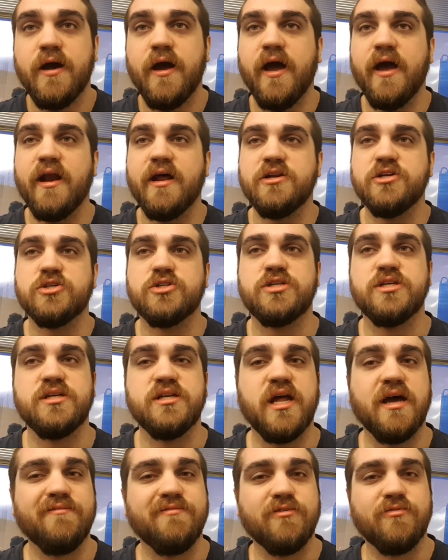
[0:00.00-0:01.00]
and I just
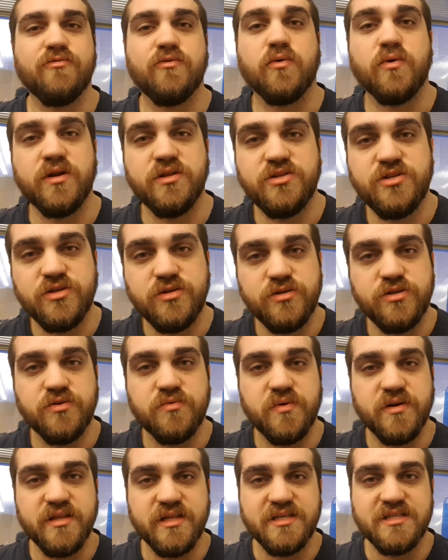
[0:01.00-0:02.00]
didn't have the fortitude to
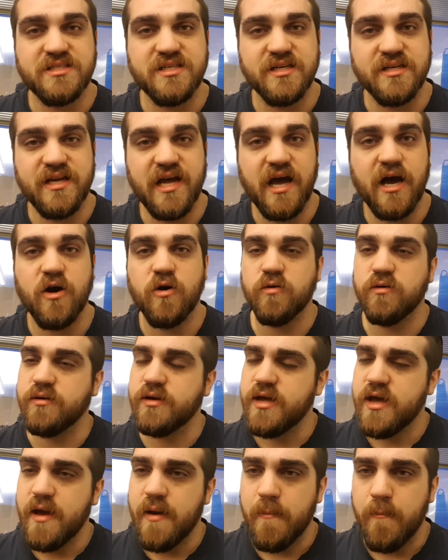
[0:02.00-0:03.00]
really sit down,
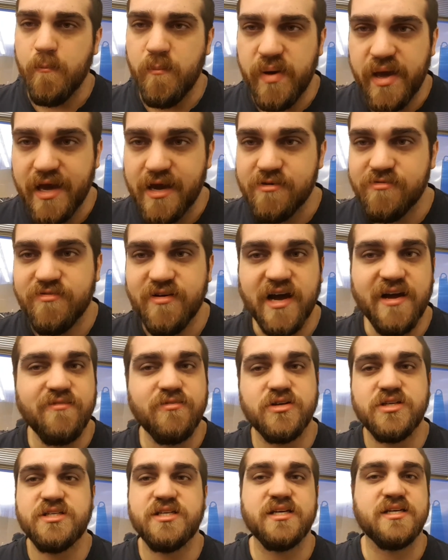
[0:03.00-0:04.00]
make
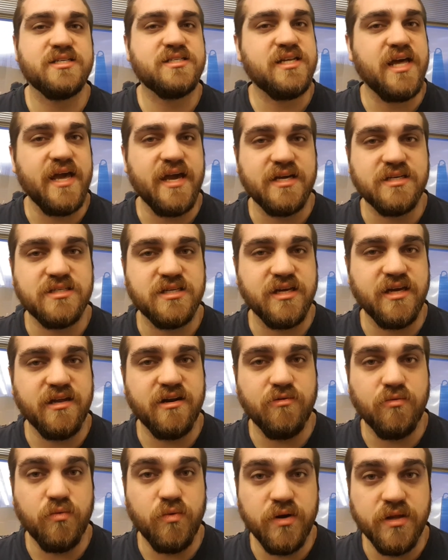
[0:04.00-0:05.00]
5 or 6 takes to
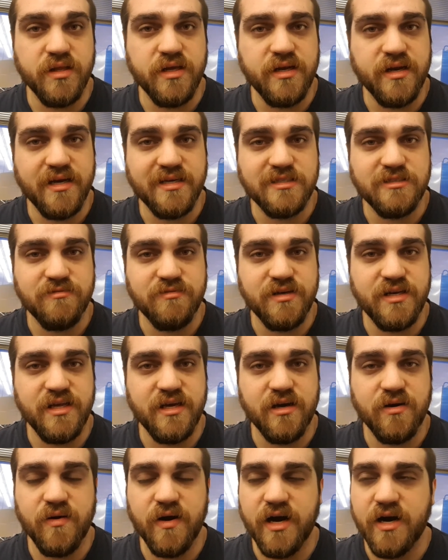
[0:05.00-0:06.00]
get a really nice
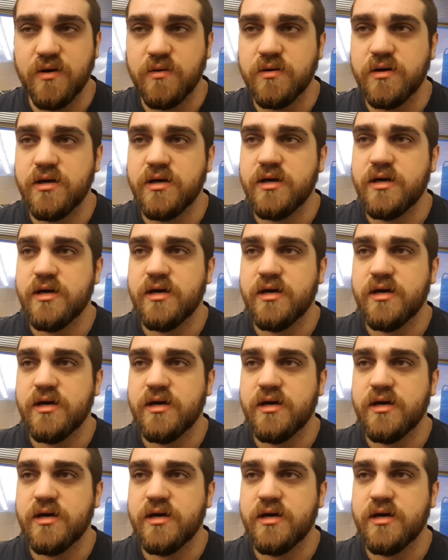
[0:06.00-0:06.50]
video out,